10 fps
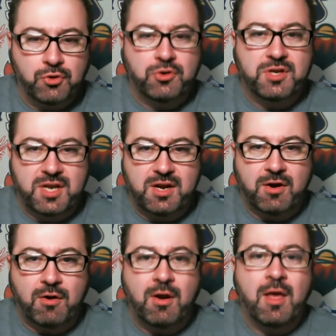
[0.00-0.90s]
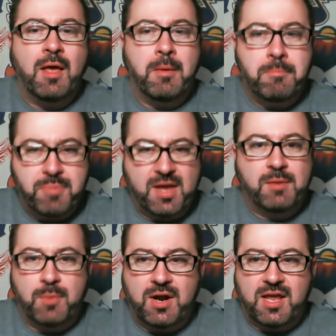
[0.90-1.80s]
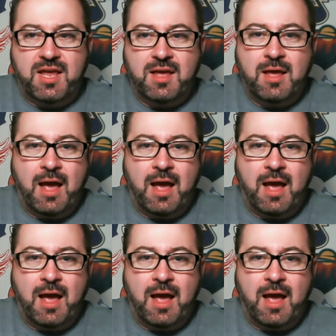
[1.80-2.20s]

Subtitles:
good year big money.